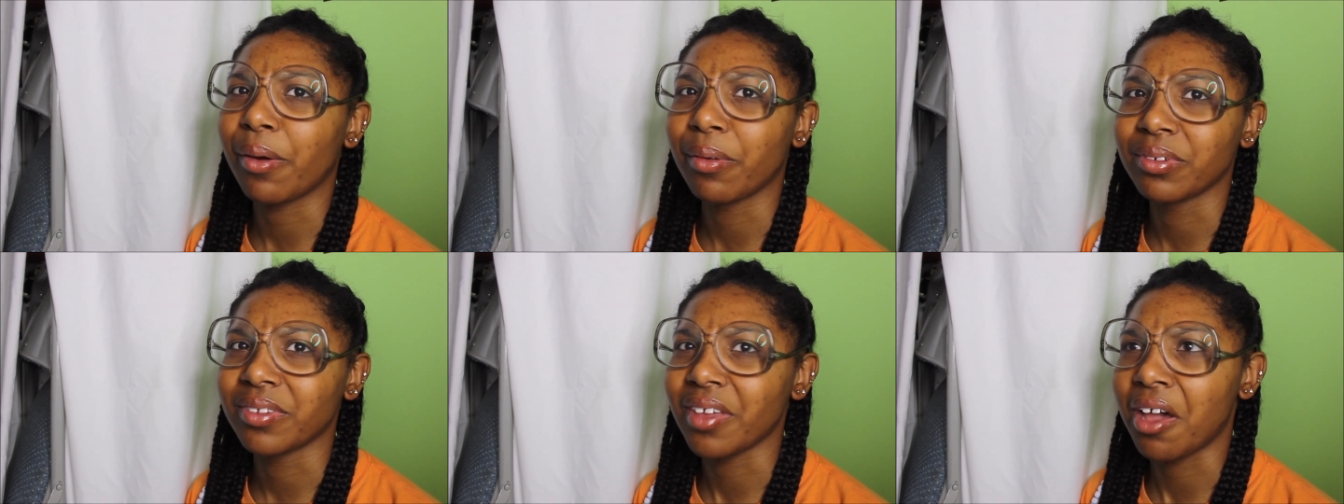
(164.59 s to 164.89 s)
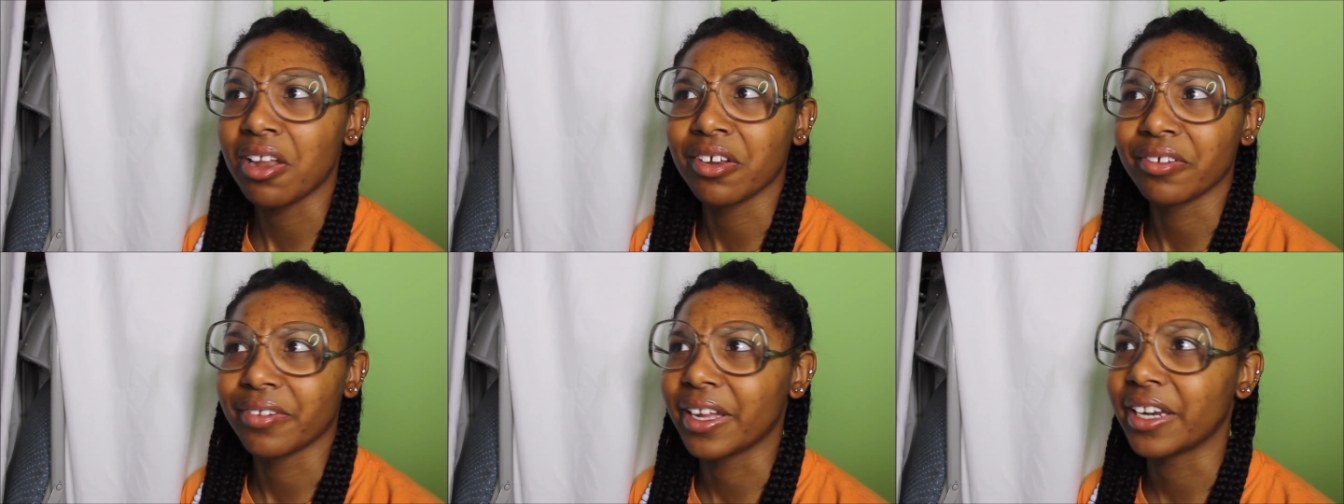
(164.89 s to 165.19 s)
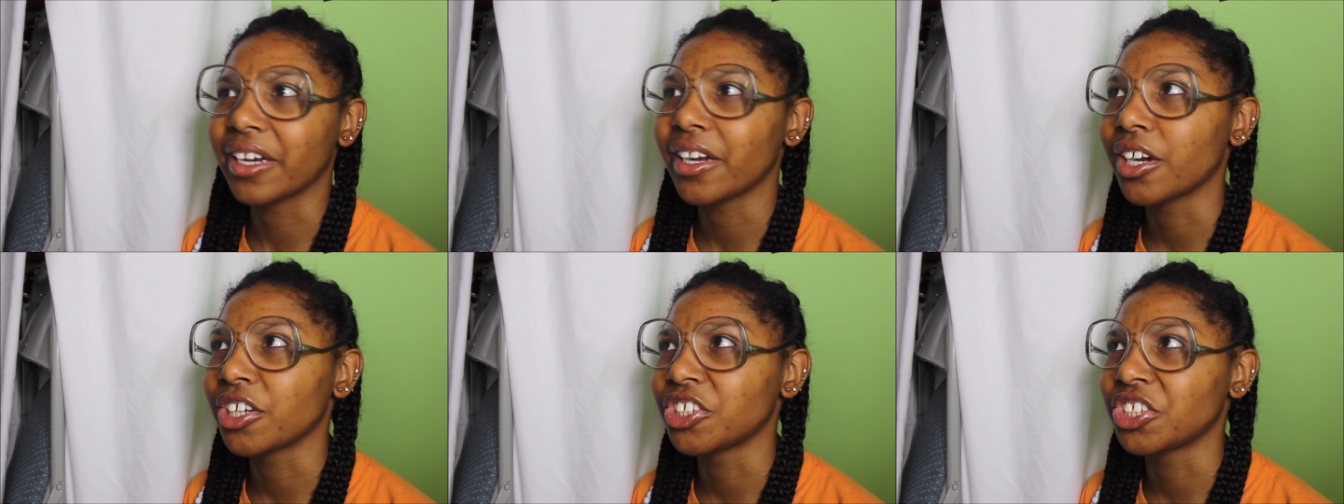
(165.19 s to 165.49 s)
I
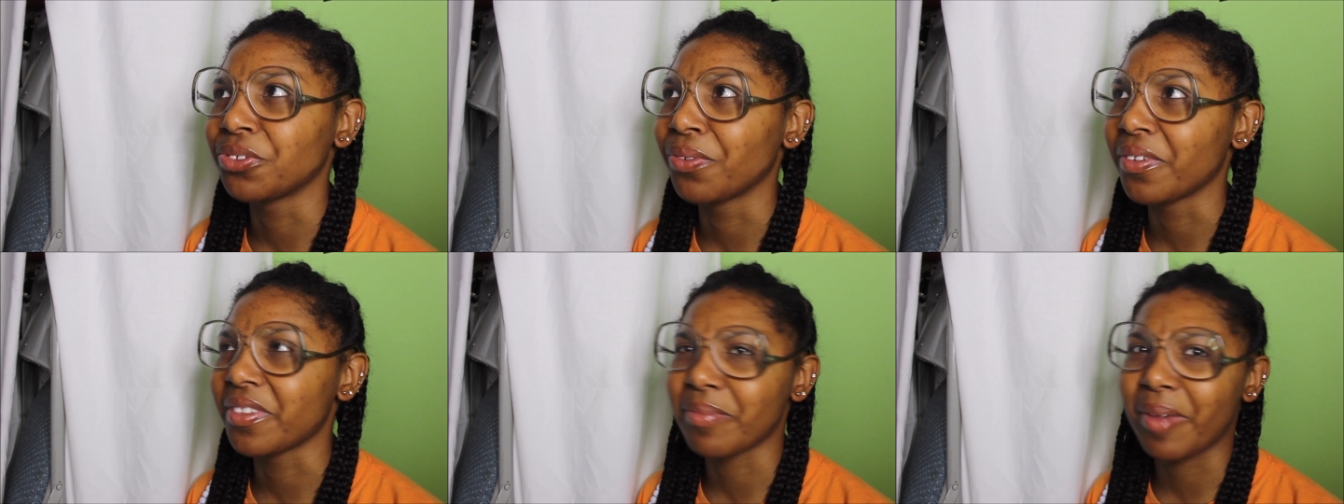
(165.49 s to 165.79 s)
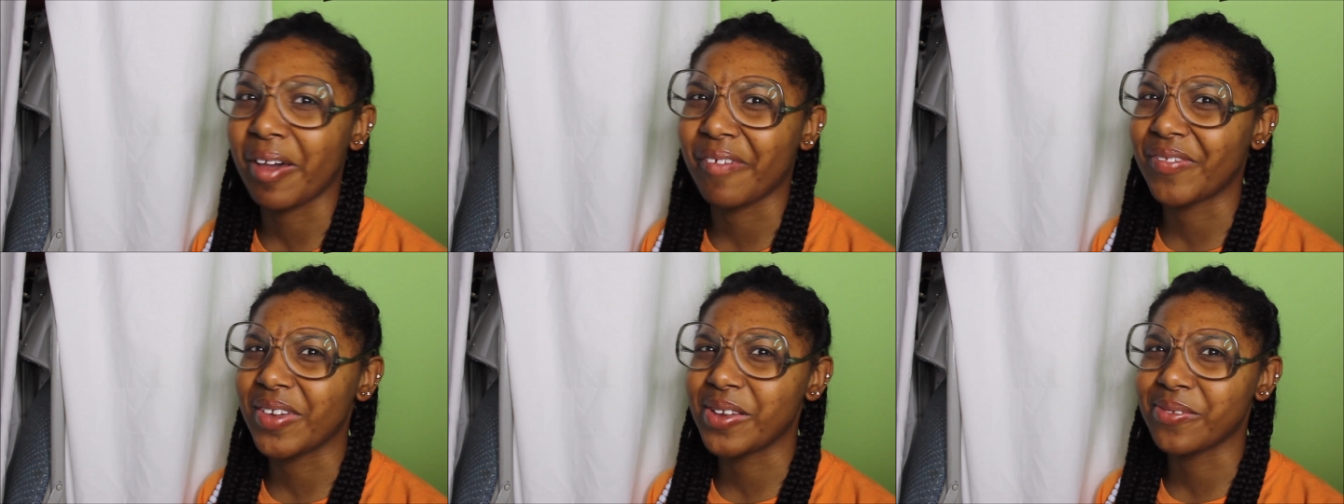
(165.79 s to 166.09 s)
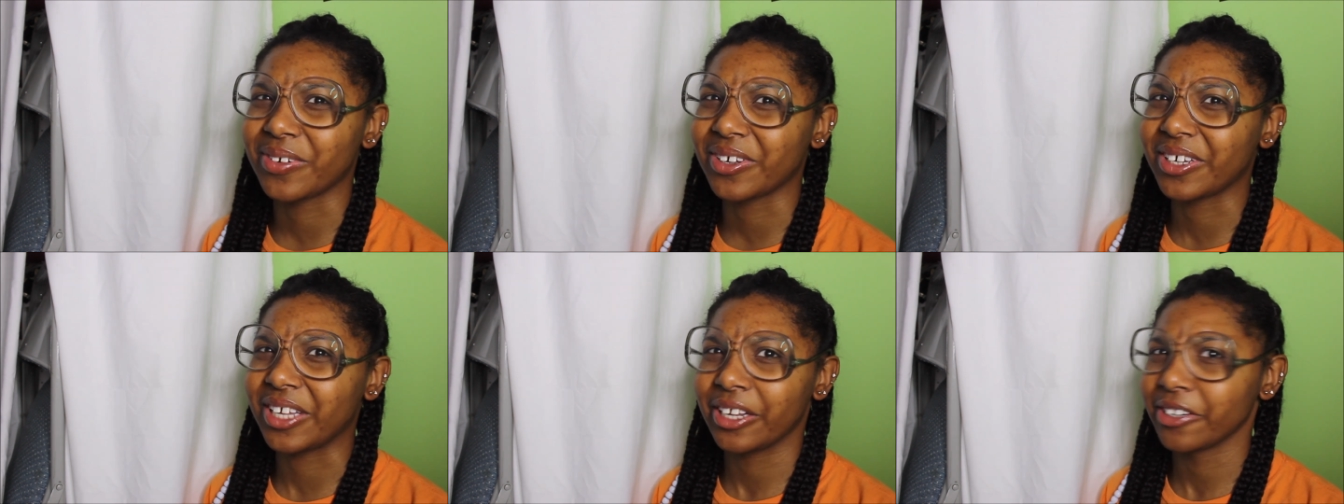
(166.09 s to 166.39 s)
tolerated her. She wasn't my
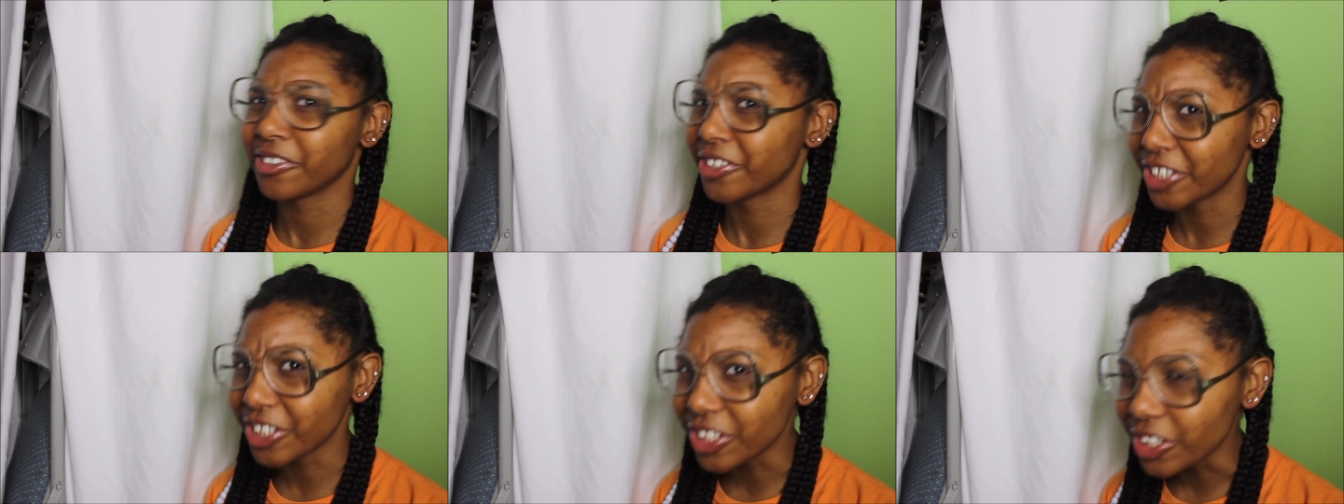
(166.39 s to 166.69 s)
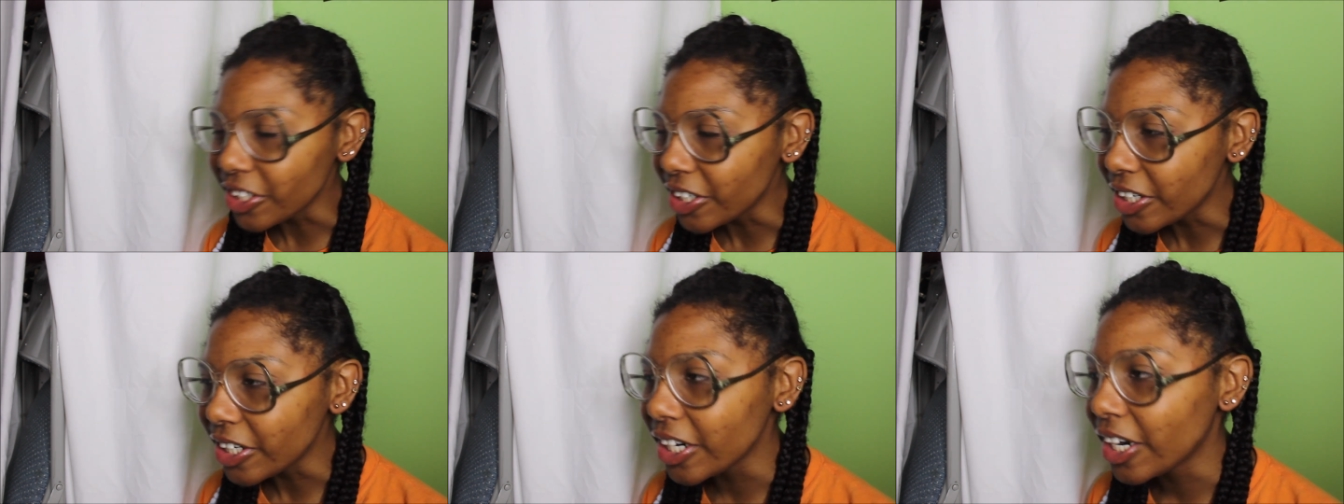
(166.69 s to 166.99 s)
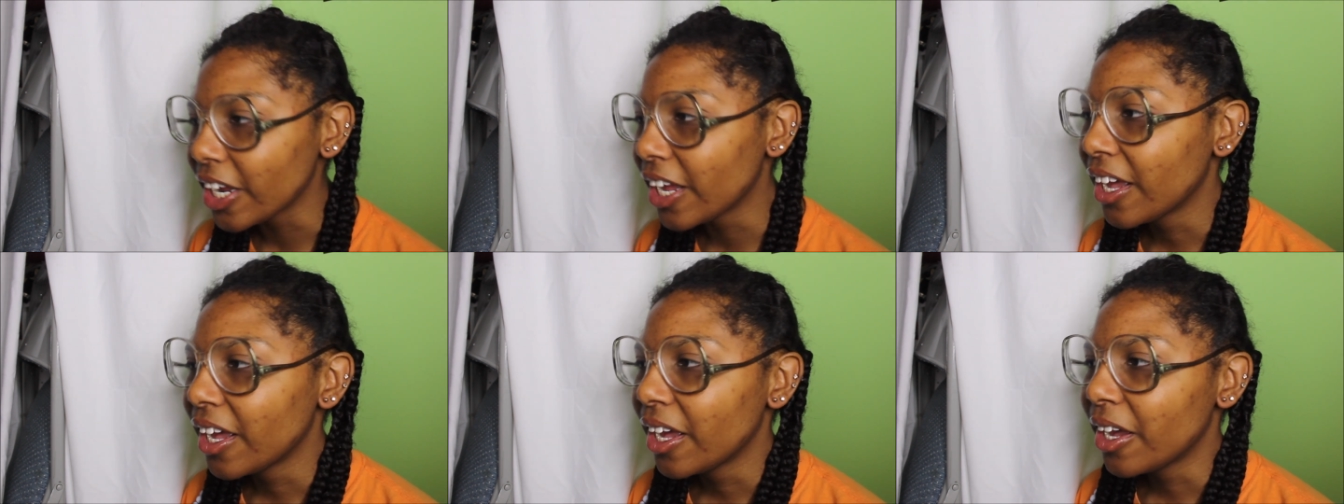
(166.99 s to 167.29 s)
favorite character,